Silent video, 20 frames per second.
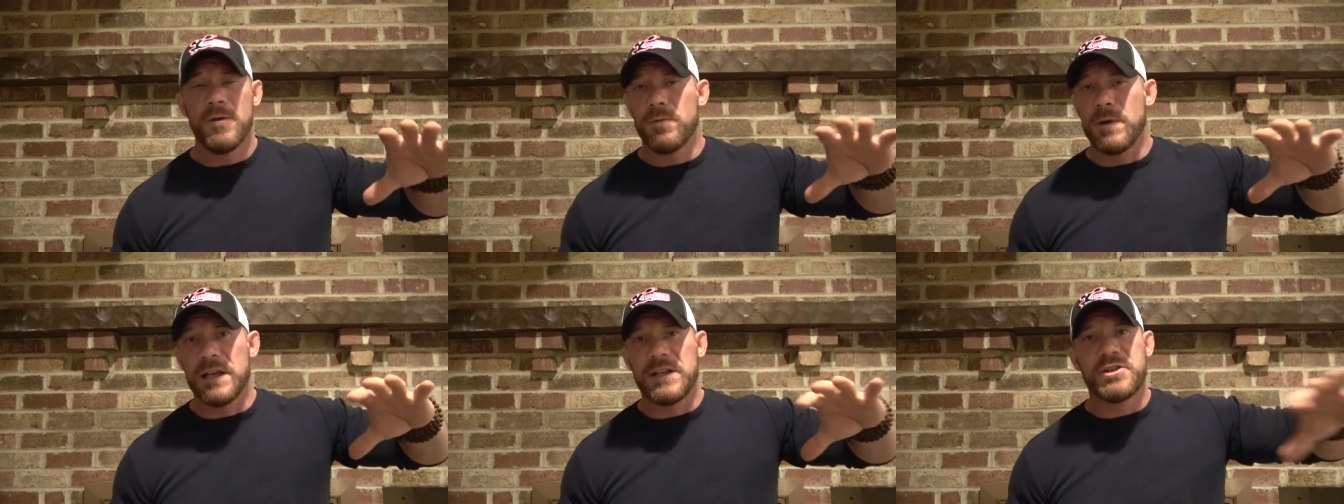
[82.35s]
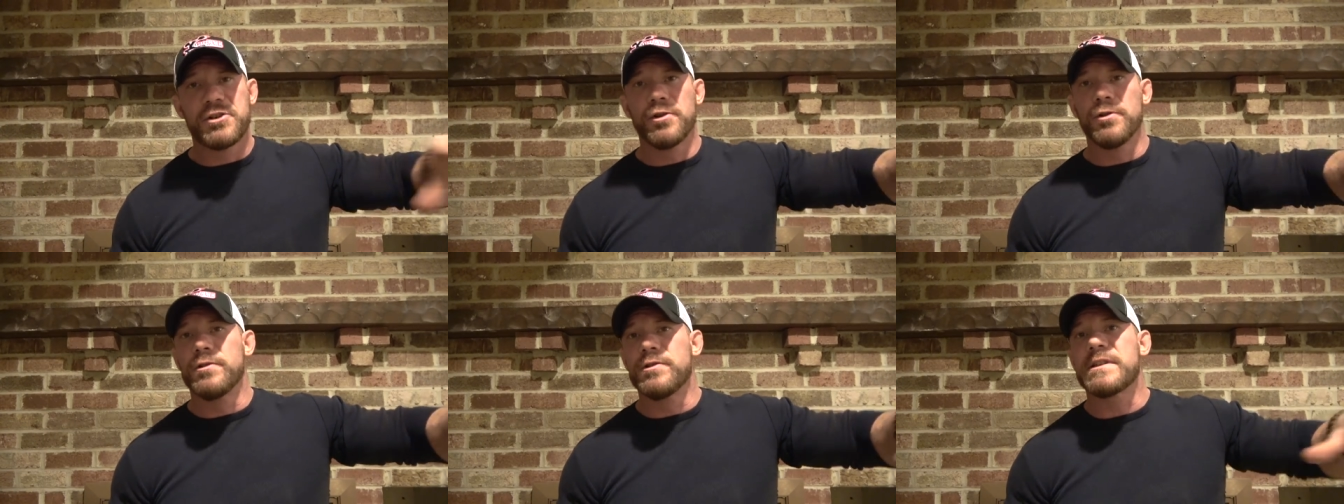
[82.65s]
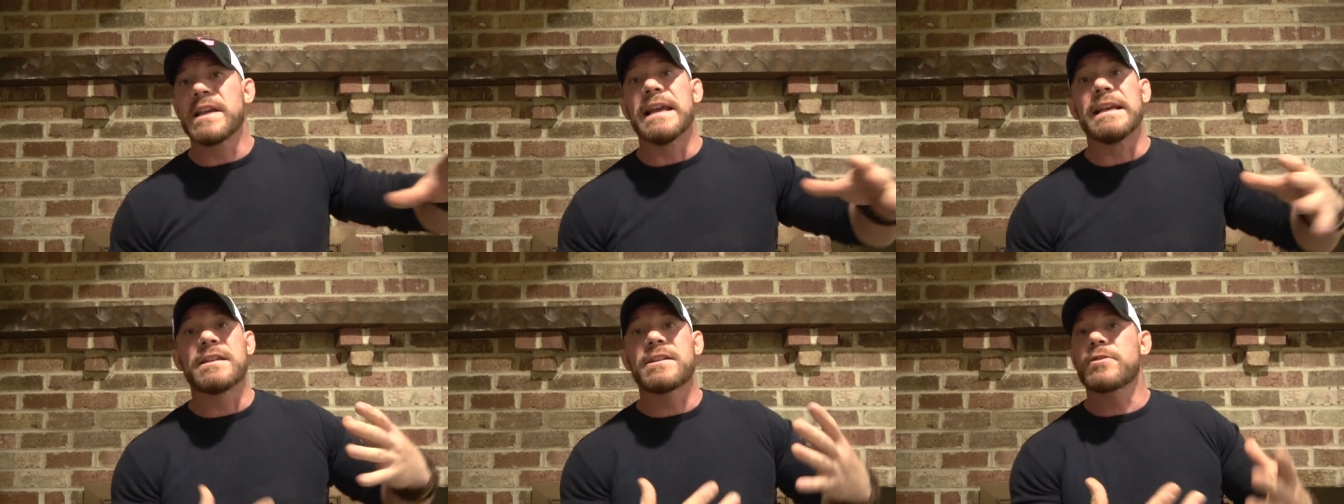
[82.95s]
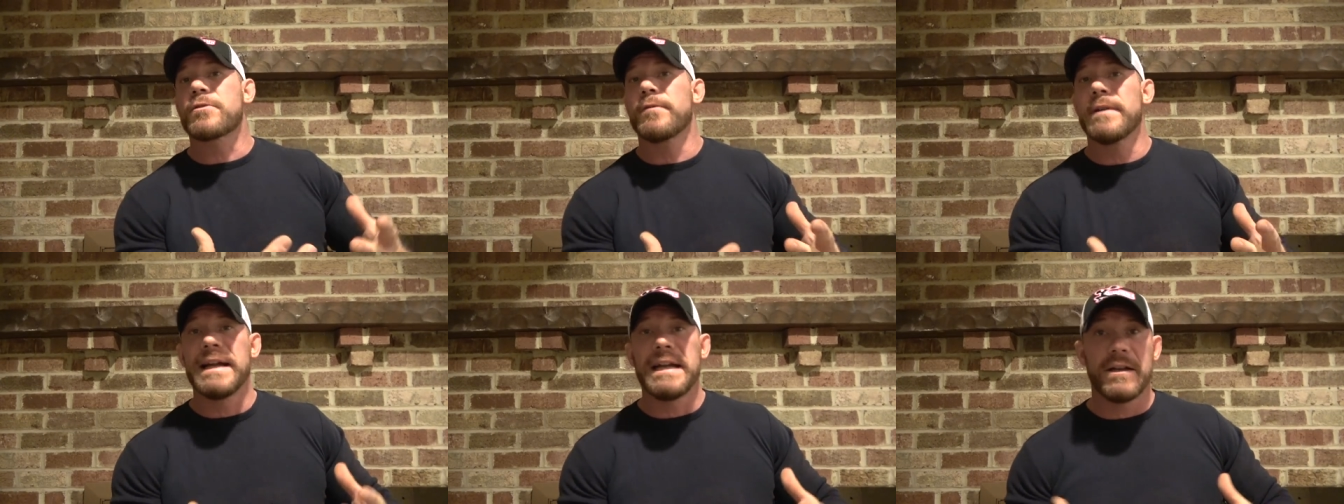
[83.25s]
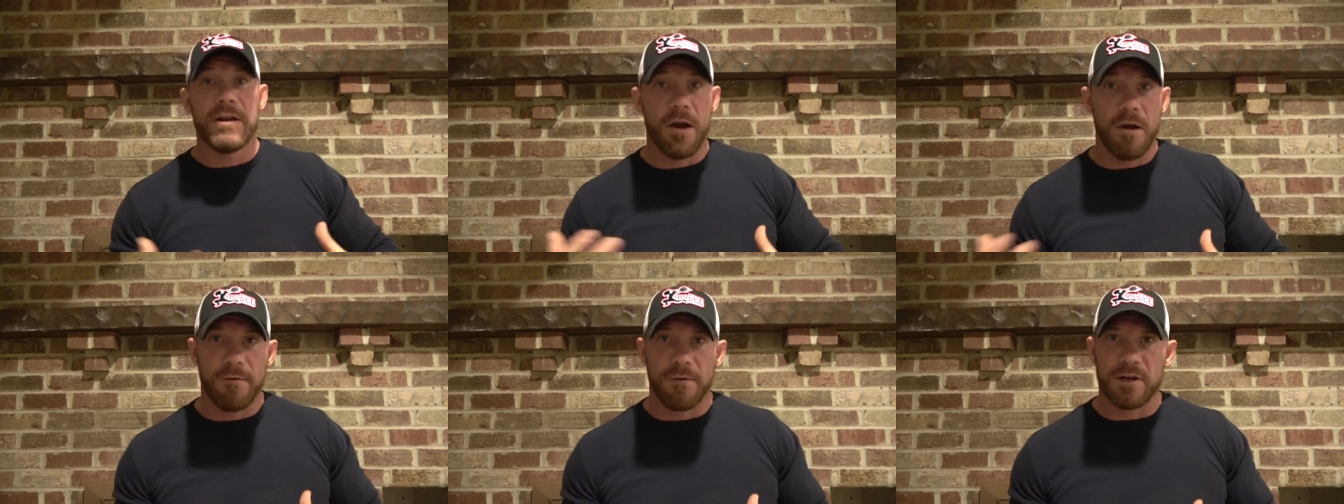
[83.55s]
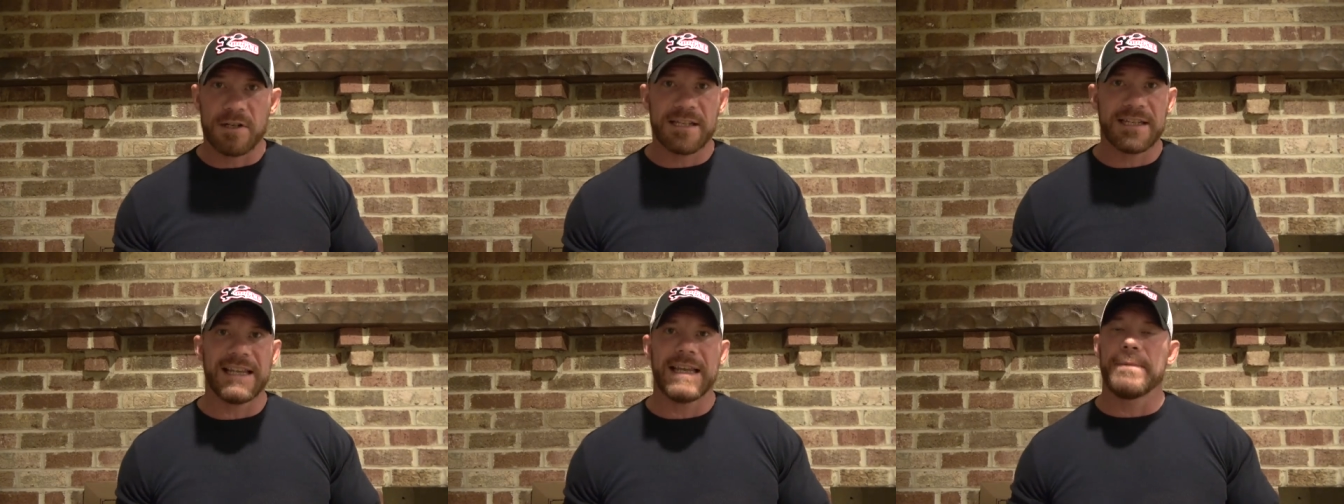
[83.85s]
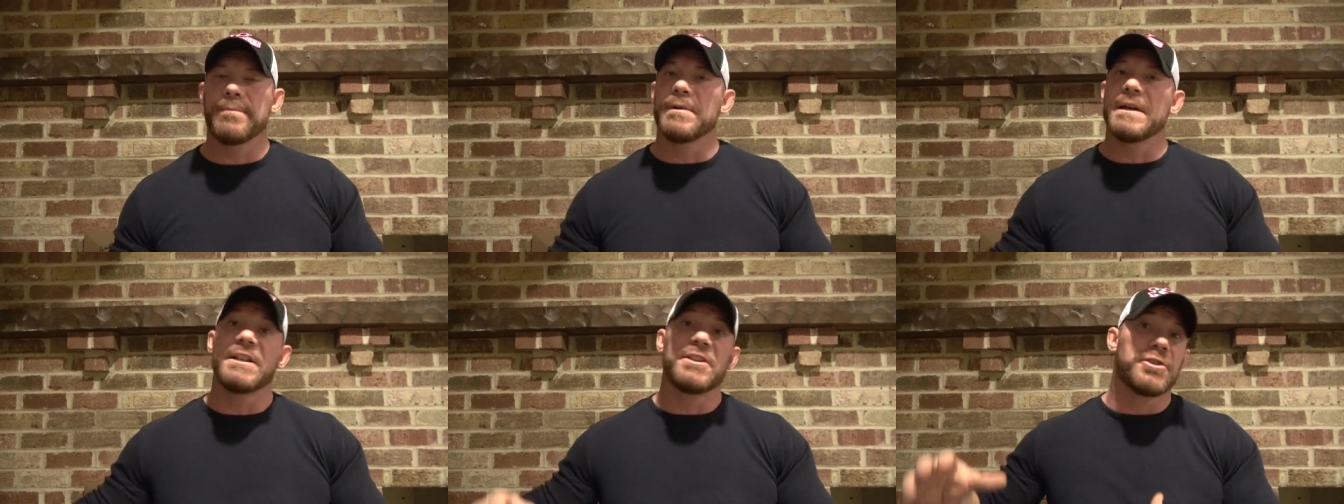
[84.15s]
We choose a screen over
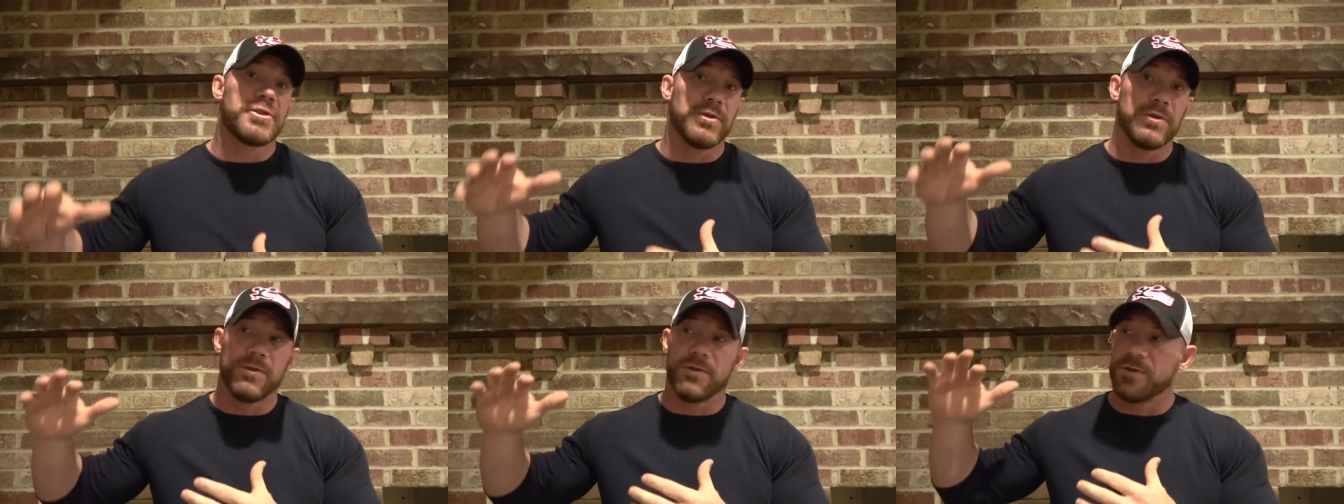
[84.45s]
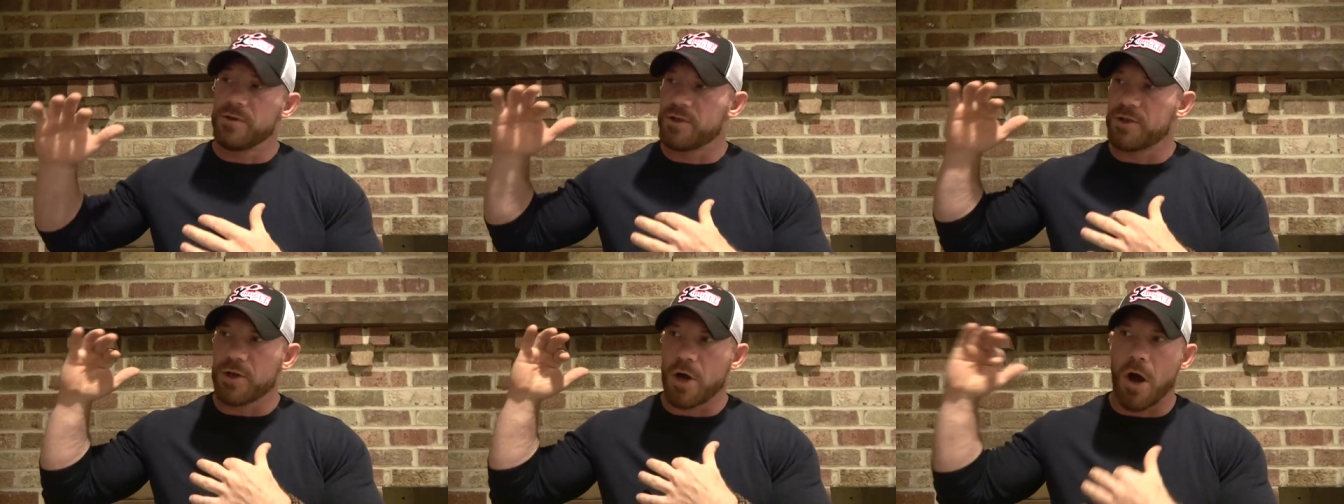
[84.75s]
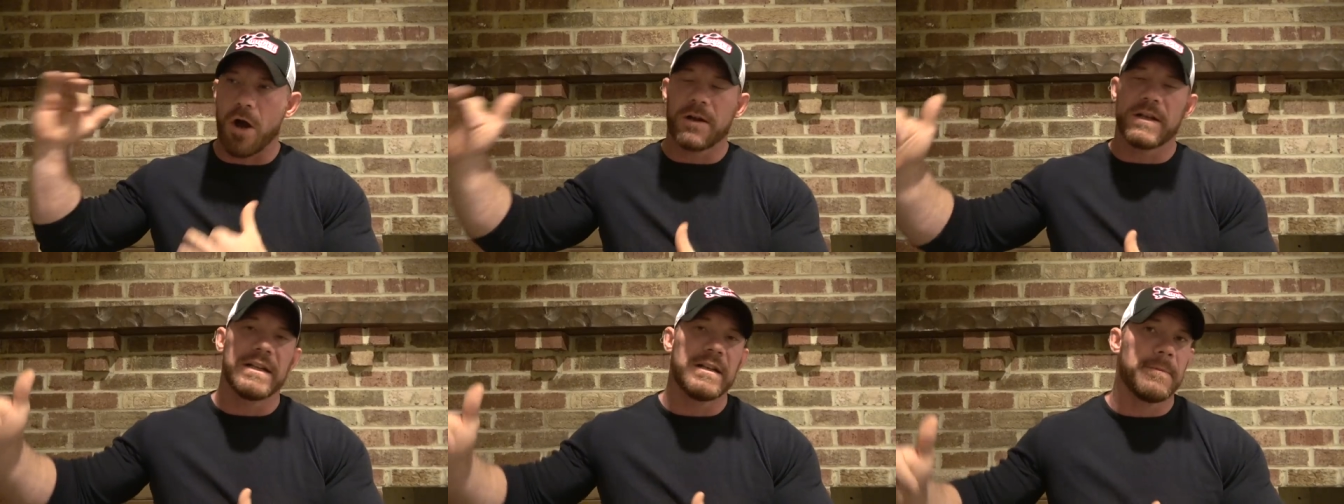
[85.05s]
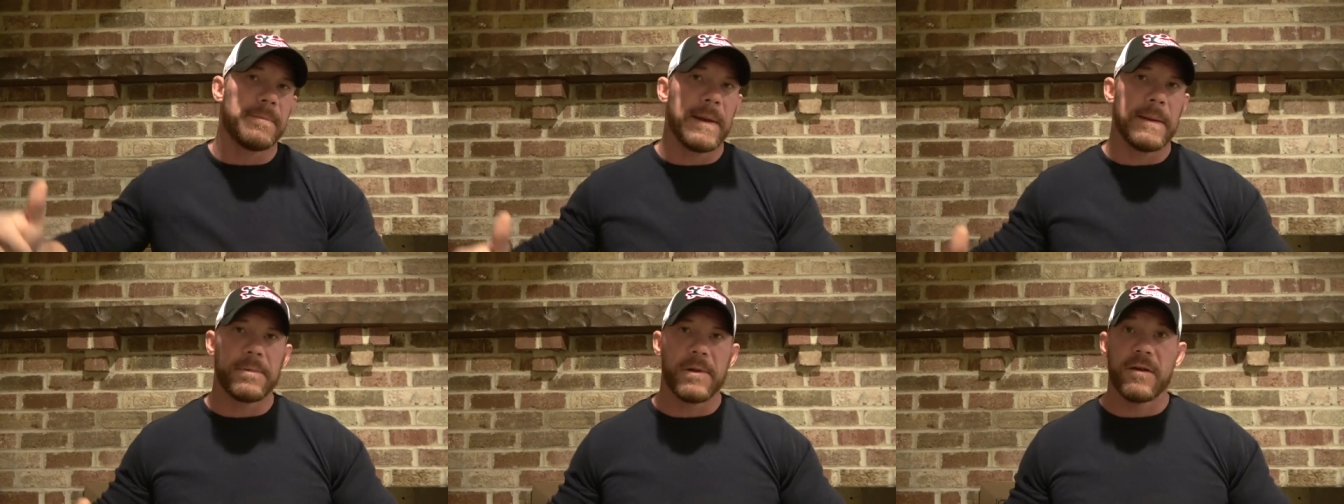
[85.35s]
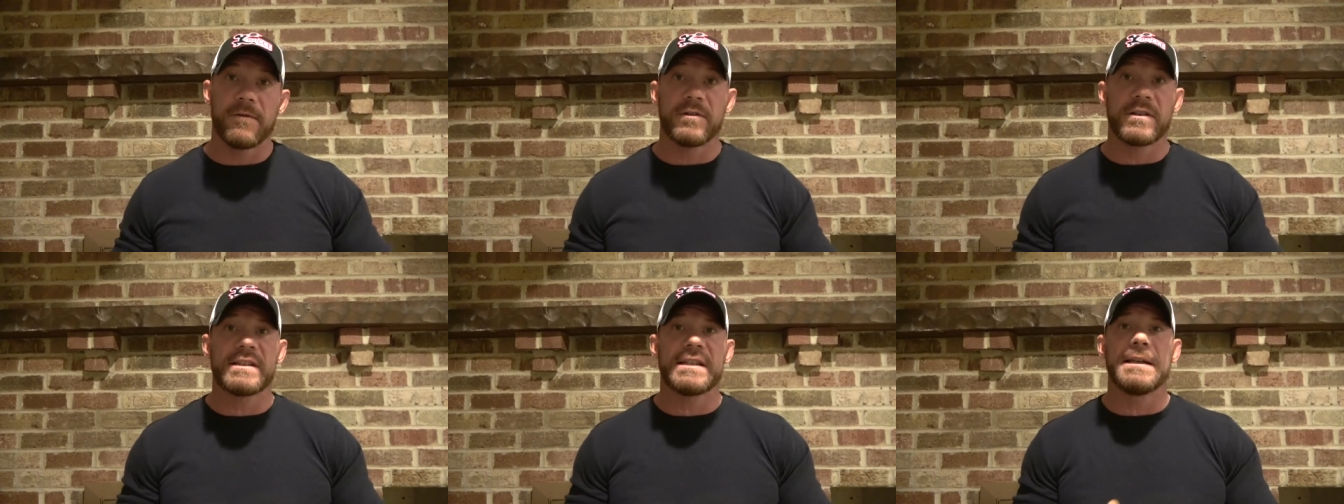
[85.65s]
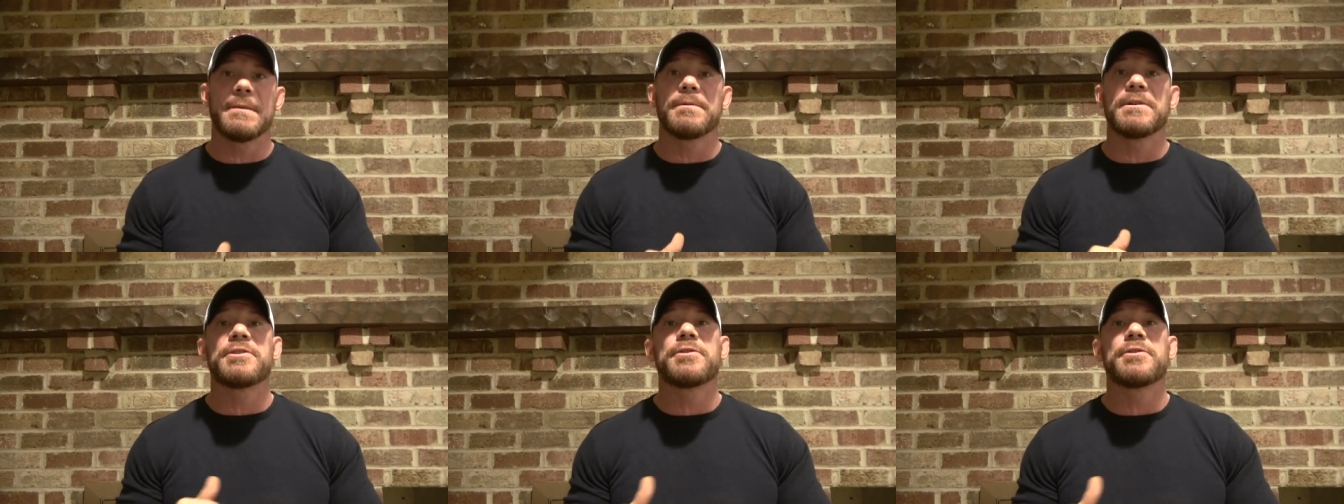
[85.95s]
sleep. We choose talking to people over sleep.